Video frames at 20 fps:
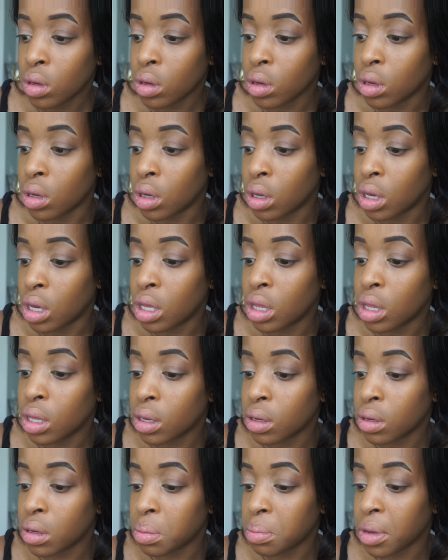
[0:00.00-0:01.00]
Okay, and
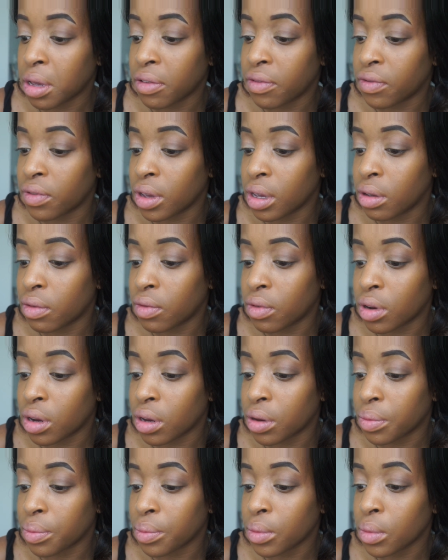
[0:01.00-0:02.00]
this is my
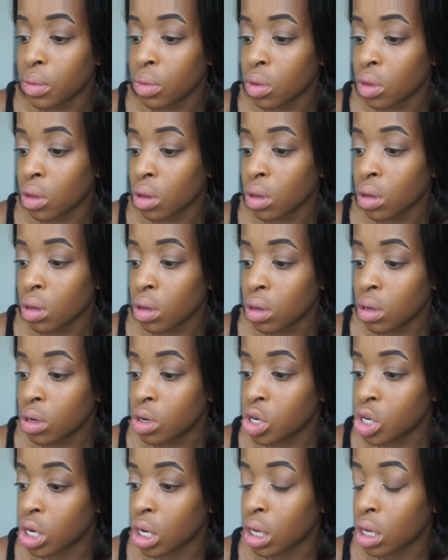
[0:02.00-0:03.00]
favorite
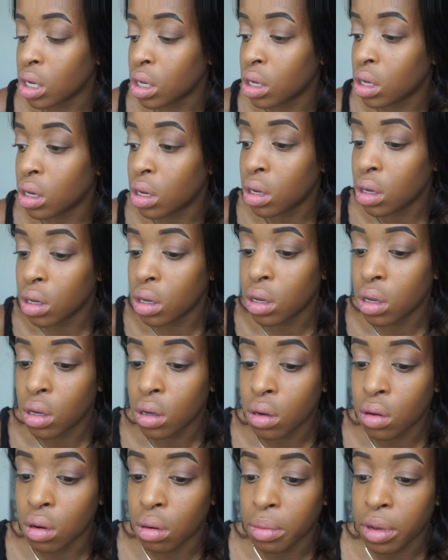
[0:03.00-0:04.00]
shade,
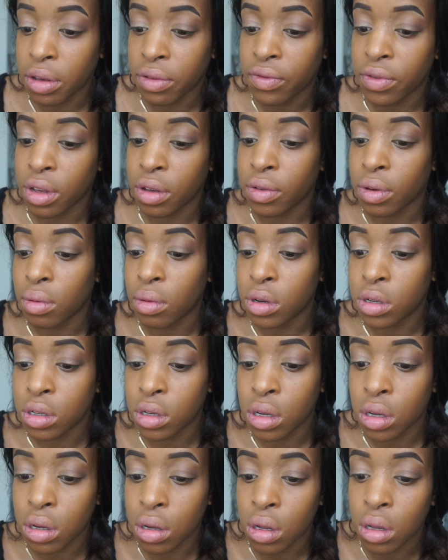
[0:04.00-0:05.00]
or my favorite, what
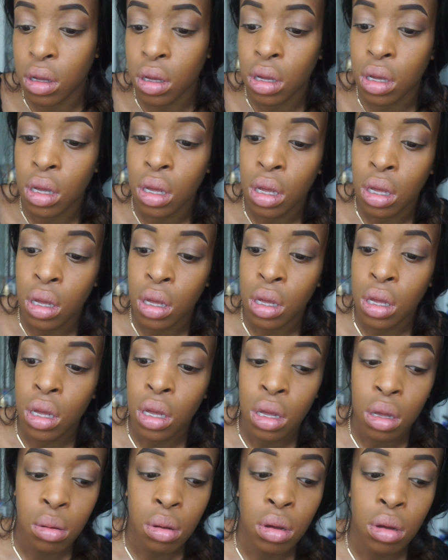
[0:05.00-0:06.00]
should I call
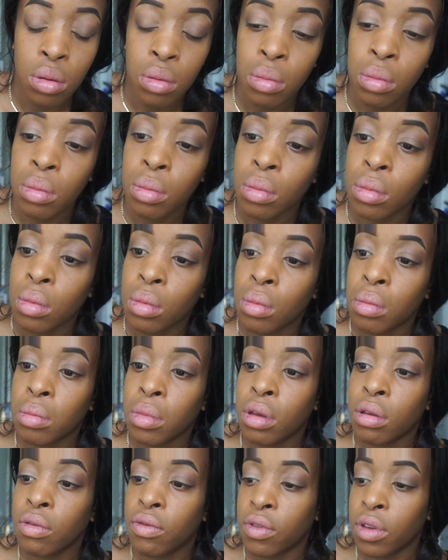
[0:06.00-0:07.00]
it?
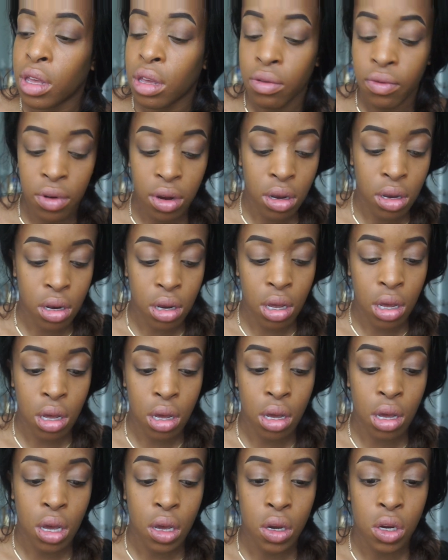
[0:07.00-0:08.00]
My favorite
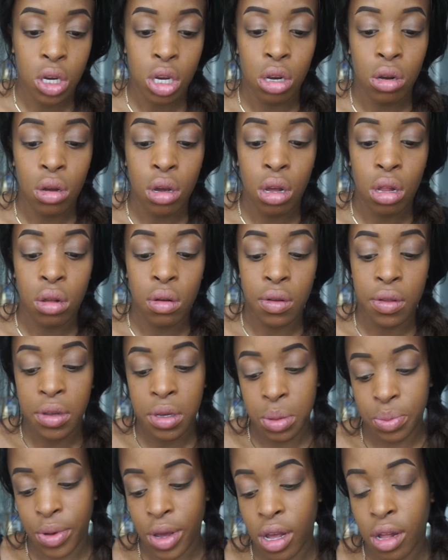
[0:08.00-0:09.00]
eyeshadow color in
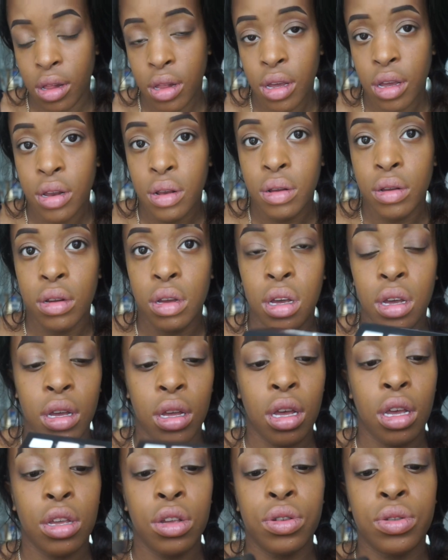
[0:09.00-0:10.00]
this palette.
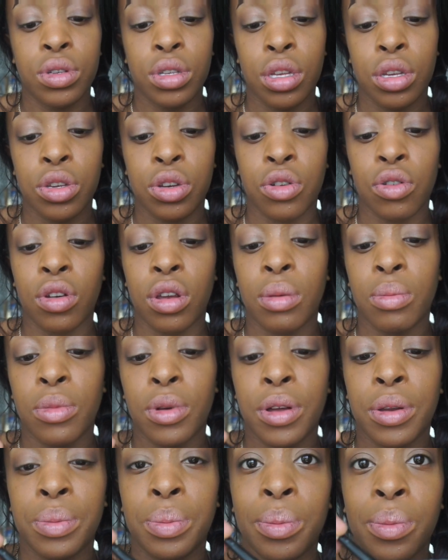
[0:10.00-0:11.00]
I use this cream
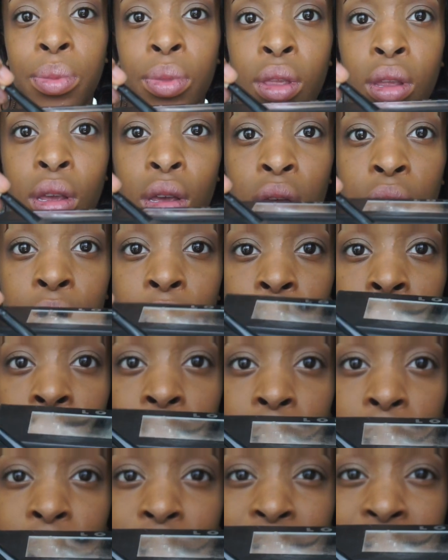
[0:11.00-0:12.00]
one, and
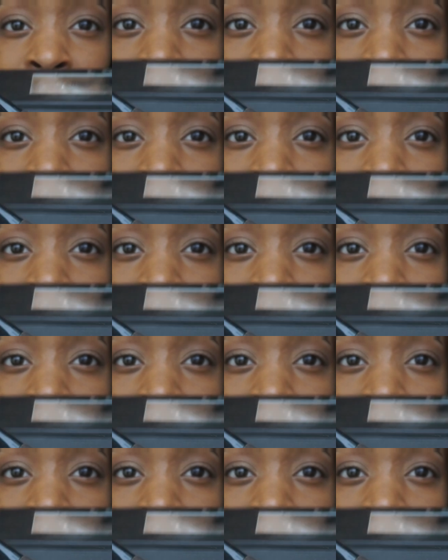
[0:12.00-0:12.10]
you might